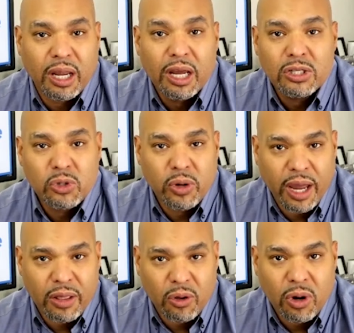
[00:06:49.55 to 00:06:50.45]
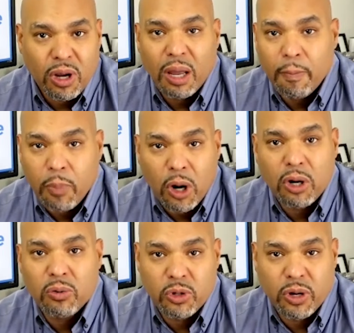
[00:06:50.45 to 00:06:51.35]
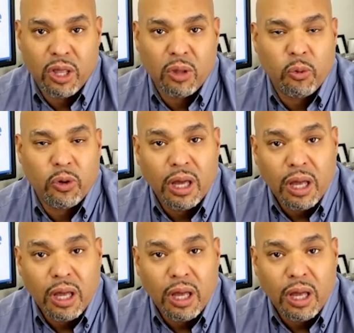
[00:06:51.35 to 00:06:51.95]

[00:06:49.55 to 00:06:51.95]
together and partnering together with